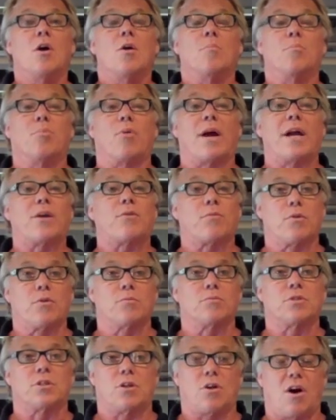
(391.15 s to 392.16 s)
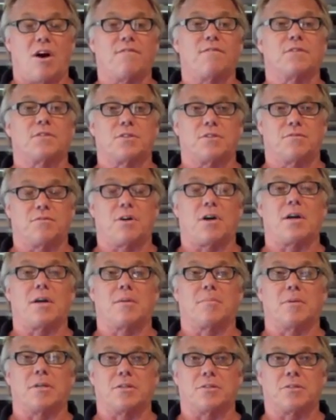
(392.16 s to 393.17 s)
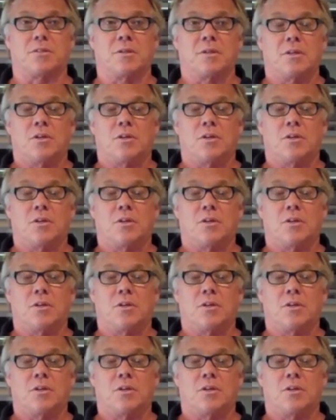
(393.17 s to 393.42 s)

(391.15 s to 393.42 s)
break rooms in office environments.